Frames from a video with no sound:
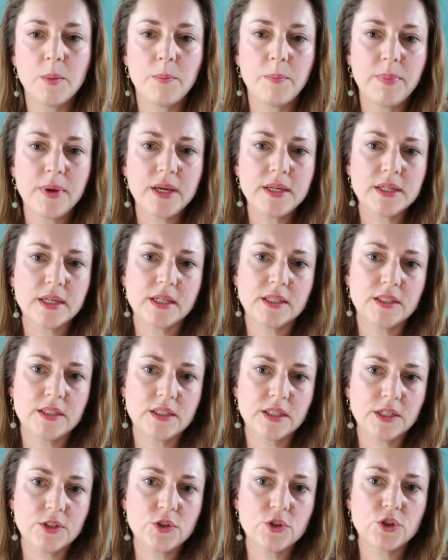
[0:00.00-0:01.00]
pay
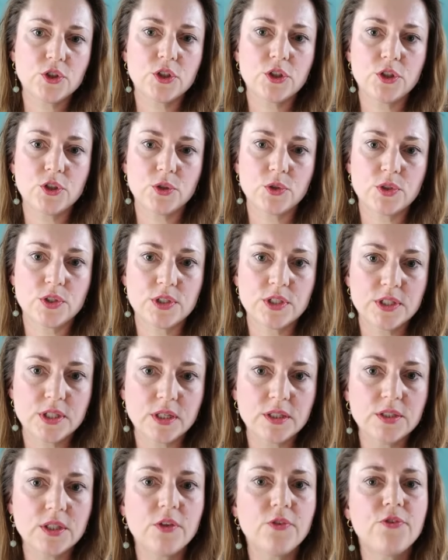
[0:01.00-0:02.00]
attention to
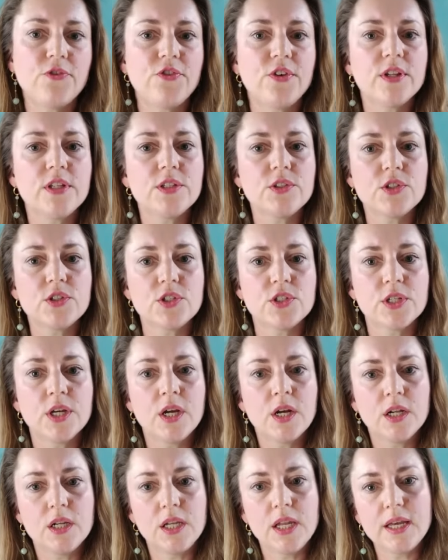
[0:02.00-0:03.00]
subtle feelings
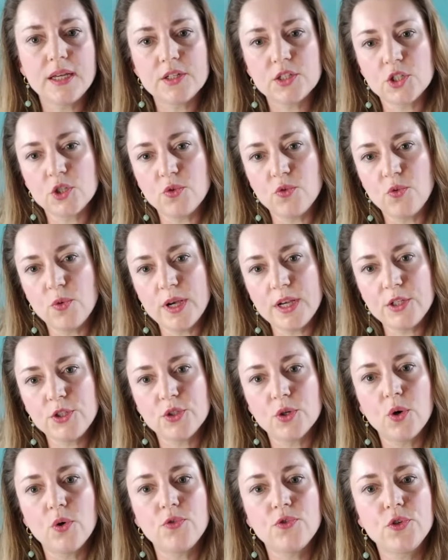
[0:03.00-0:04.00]
like the weight
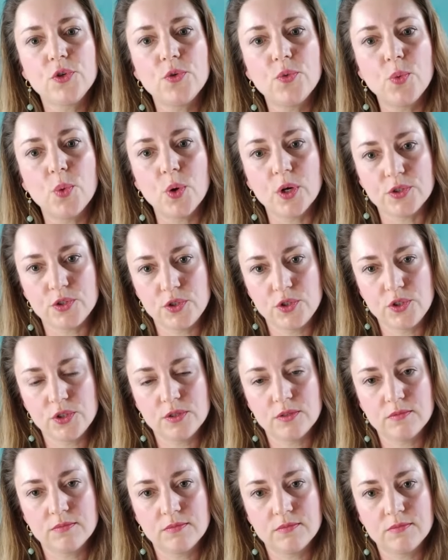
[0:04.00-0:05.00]
of your watch.
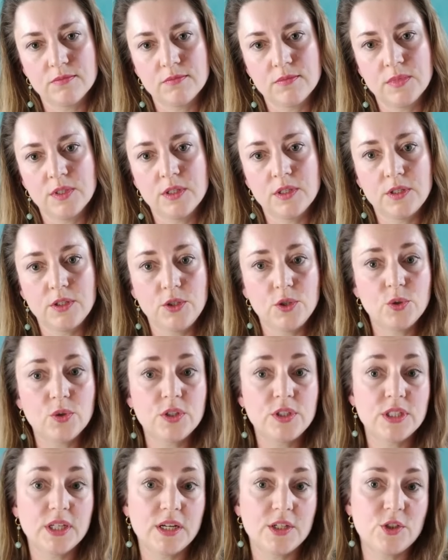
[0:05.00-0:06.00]
You
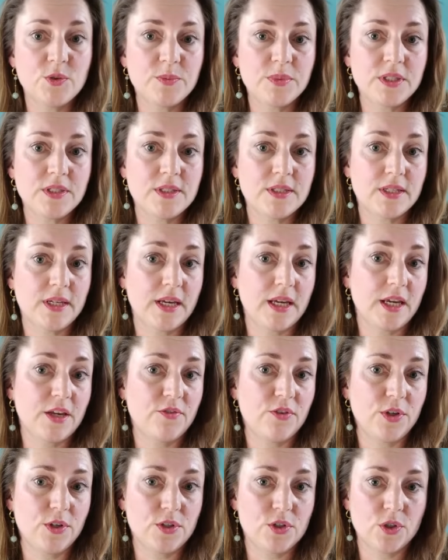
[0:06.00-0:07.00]
could admit the
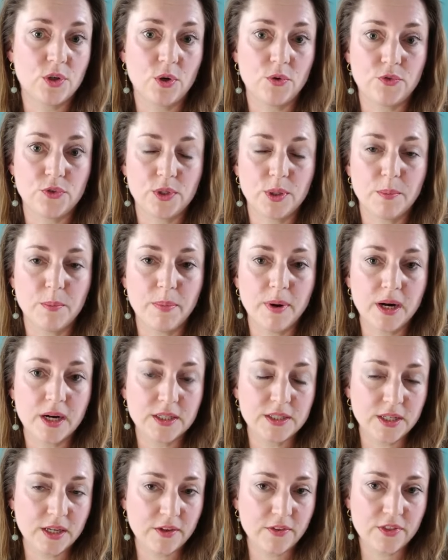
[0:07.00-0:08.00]
heaviness of your
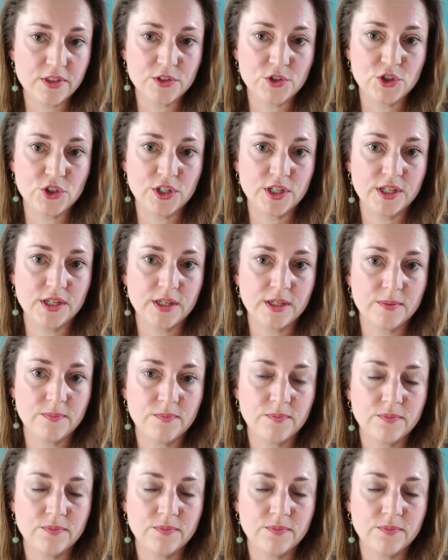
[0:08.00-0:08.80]
body in the chair.